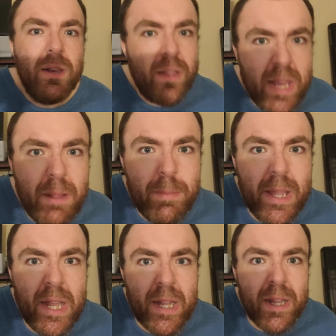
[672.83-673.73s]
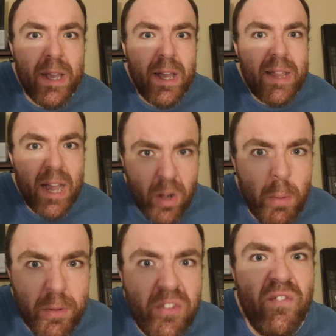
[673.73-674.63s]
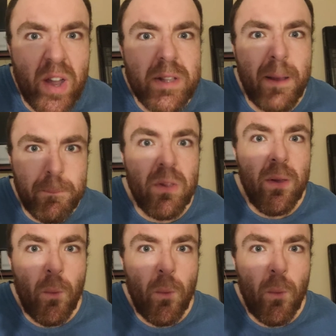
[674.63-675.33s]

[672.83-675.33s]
the same thing that almost fucked up